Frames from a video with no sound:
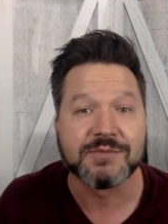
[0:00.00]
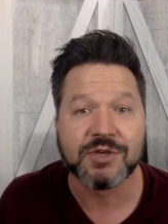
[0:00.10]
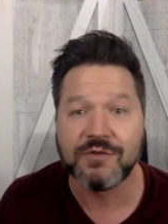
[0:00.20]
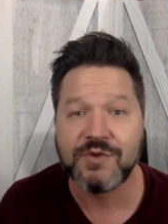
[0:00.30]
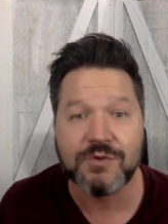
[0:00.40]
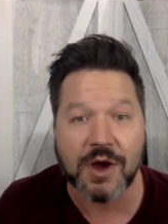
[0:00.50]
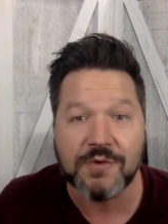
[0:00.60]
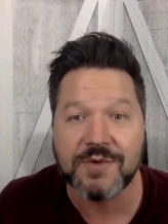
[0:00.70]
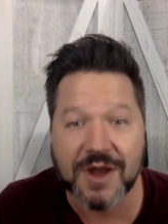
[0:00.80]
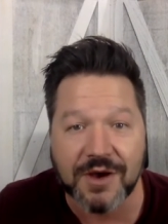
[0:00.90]
So, if you
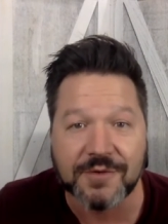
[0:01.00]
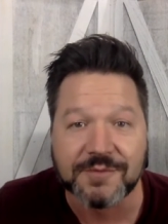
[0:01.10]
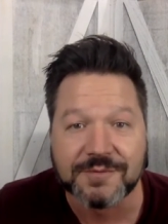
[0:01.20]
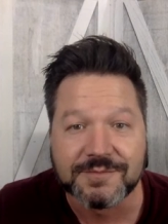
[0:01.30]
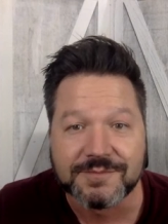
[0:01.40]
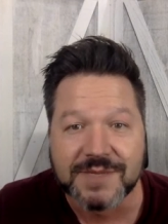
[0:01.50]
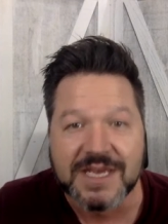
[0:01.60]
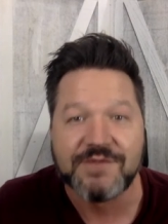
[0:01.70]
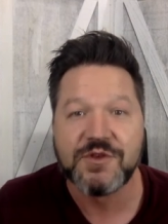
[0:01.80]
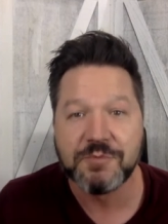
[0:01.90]
don't know,
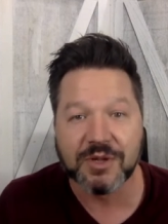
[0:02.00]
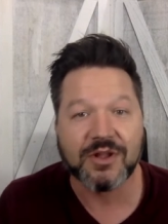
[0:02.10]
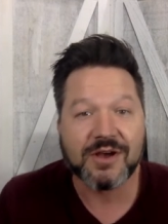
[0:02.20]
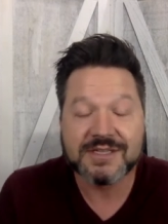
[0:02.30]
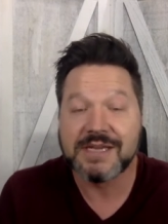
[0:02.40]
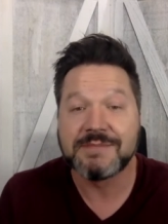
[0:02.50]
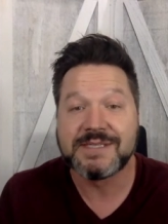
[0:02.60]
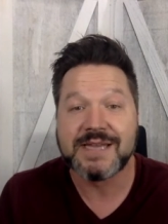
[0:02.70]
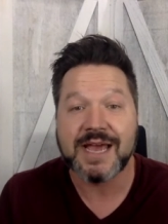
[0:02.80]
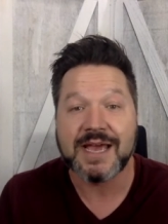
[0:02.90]
if you belong to Him
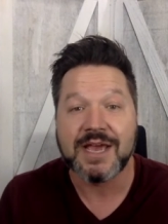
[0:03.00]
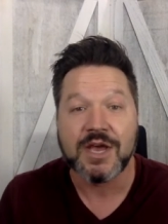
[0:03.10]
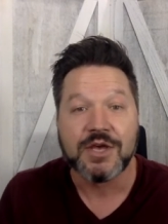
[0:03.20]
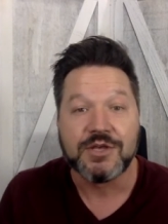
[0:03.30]
today,